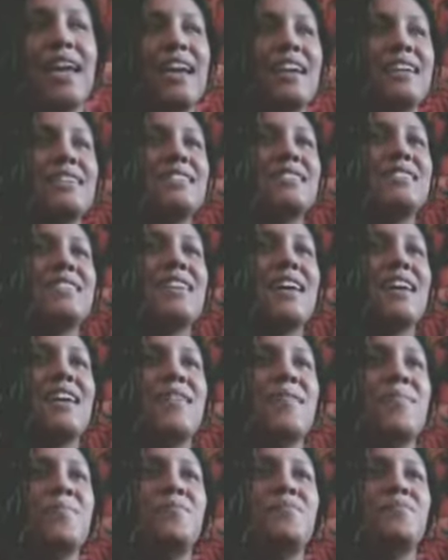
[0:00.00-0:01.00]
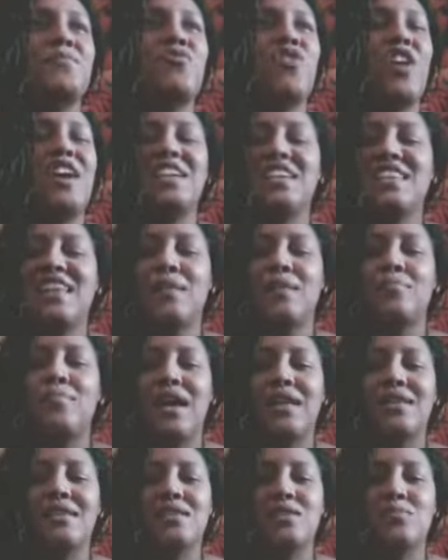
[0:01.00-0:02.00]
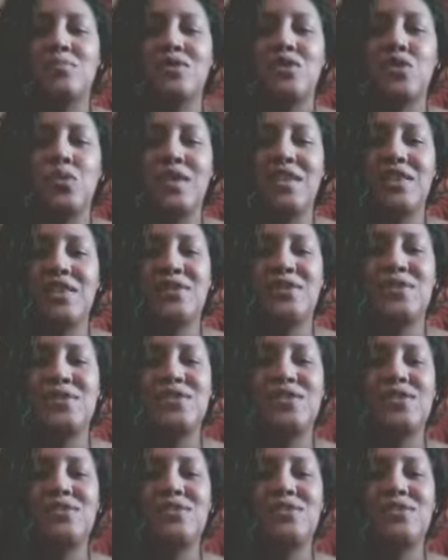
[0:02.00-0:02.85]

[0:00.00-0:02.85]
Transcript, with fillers: And finding that balance between those